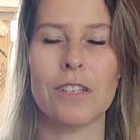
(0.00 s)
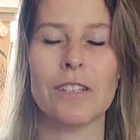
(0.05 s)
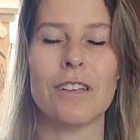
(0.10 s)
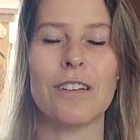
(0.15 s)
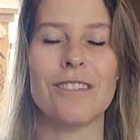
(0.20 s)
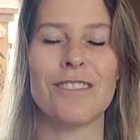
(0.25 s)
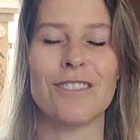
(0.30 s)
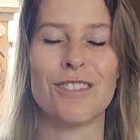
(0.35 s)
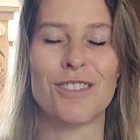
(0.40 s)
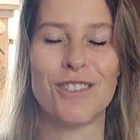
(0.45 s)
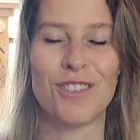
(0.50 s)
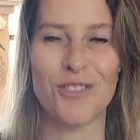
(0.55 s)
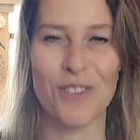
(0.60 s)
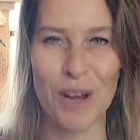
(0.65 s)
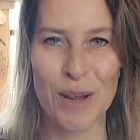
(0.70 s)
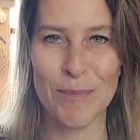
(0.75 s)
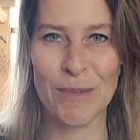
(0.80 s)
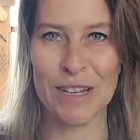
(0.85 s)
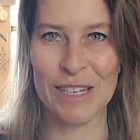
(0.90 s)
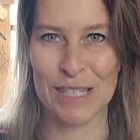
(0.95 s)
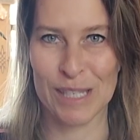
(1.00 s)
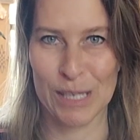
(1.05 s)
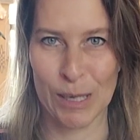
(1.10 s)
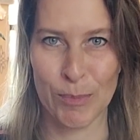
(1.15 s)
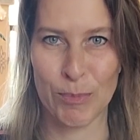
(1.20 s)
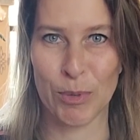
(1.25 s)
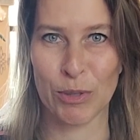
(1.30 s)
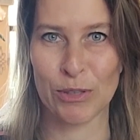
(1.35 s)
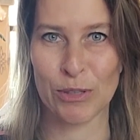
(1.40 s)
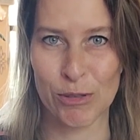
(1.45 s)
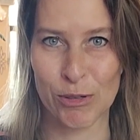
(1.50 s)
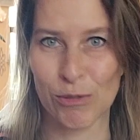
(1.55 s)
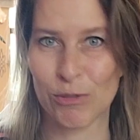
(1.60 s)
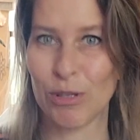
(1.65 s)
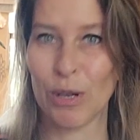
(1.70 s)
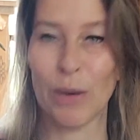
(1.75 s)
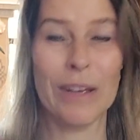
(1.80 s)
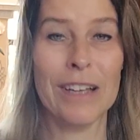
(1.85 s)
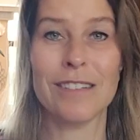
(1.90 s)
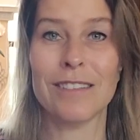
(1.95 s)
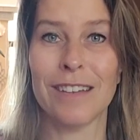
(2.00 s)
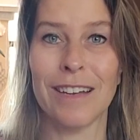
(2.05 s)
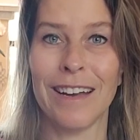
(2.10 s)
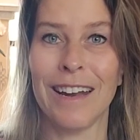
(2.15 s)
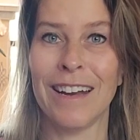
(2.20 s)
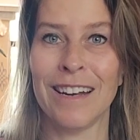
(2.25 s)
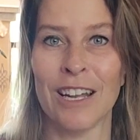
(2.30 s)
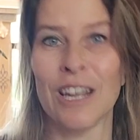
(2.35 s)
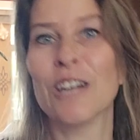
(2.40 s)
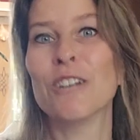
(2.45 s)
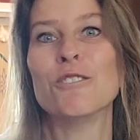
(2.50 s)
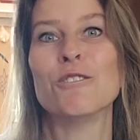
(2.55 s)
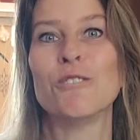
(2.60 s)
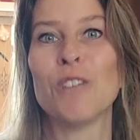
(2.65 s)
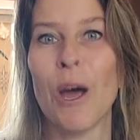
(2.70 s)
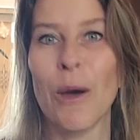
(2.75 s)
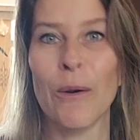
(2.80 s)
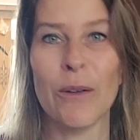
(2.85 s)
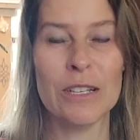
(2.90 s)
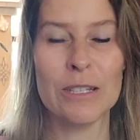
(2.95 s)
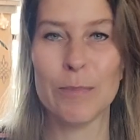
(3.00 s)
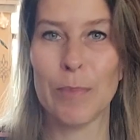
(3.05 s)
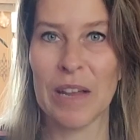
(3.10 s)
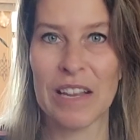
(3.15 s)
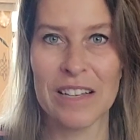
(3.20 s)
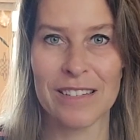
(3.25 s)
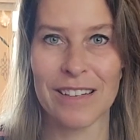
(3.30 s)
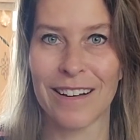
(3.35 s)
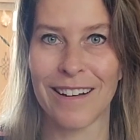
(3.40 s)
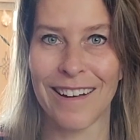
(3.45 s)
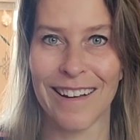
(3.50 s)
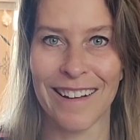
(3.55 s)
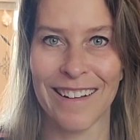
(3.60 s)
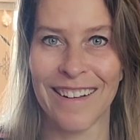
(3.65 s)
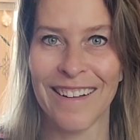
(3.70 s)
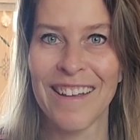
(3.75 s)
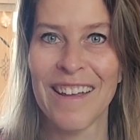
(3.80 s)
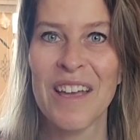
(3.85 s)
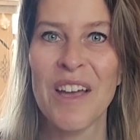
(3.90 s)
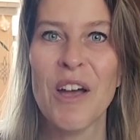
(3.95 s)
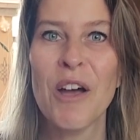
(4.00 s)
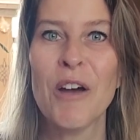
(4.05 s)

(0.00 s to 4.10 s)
It's extremely simple to do so. It's in English, so it's basically